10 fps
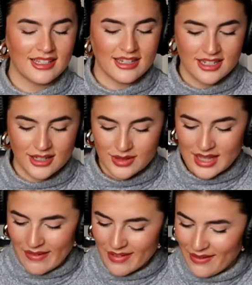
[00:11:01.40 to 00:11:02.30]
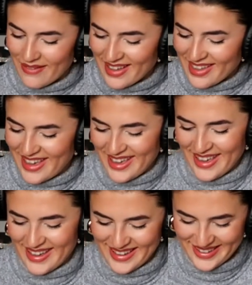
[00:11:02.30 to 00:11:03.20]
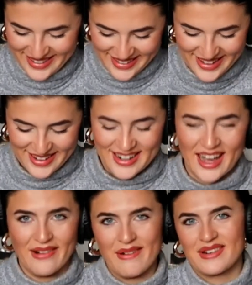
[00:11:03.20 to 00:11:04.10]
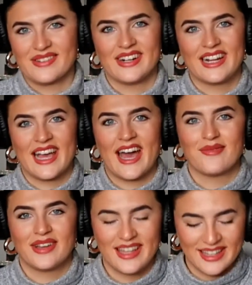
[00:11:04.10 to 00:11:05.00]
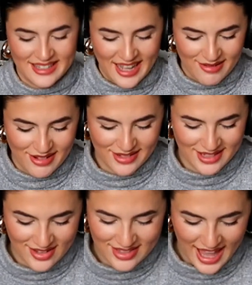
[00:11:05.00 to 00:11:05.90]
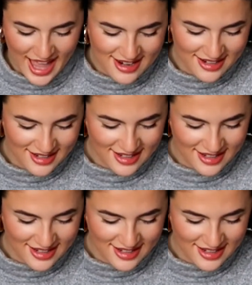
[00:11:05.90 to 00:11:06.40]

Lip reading: I didn't deal with that very well. Now I wouldn't really care, but at the time I was so scared.